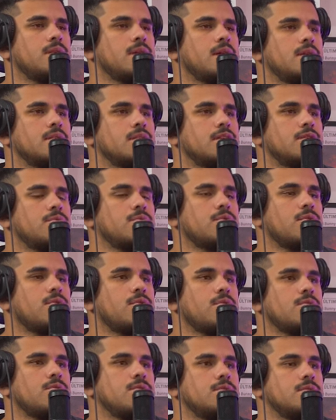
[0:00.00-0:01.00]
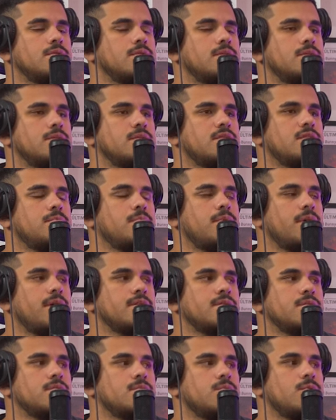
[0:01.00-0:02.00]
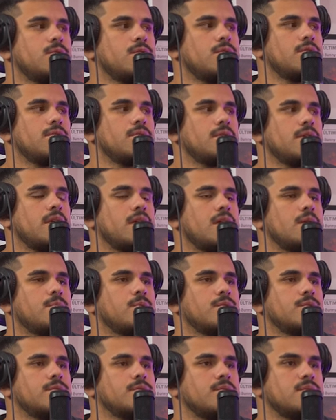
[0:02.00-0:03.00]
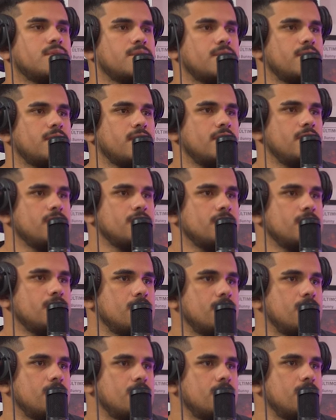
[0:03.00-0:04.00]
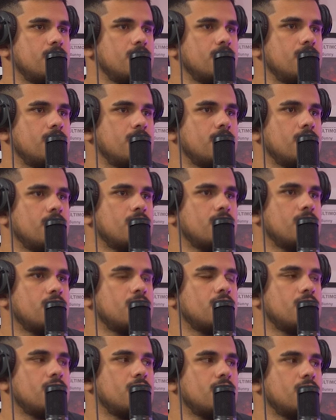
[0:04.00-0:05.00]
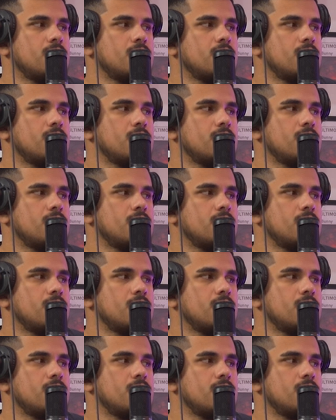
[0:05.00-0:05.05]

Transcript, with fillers: like they were all in spots where the cameras couldn't see. Mm.